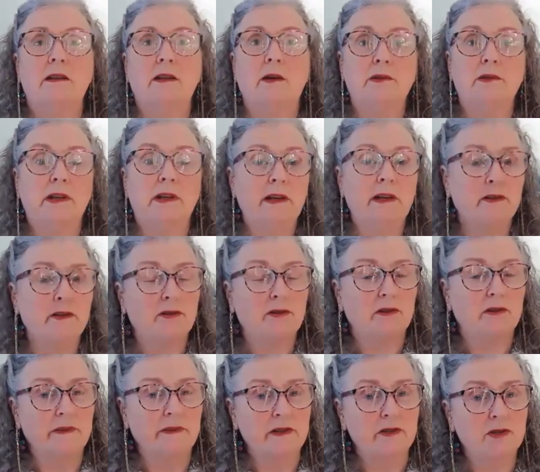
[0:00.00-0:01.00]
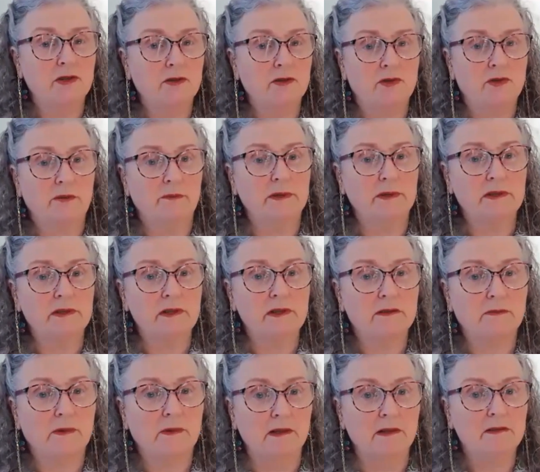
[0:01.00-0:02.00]
Now, they had their conventional treatments
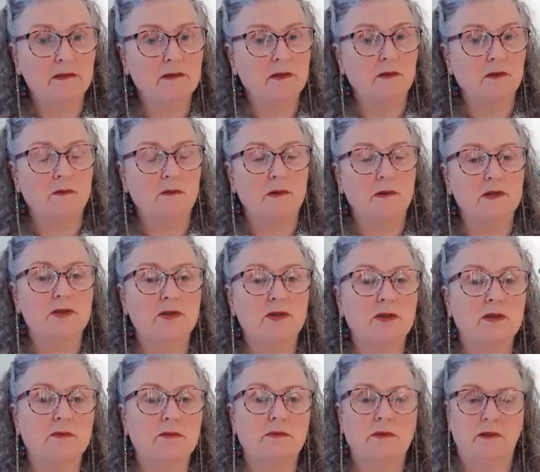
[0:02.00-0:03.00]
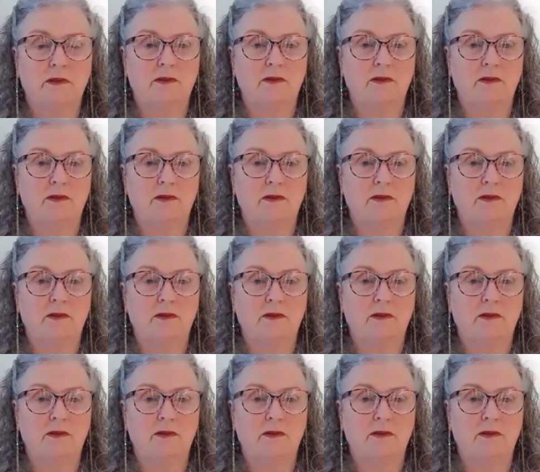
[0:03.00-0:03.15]
as well, so it wasn't just,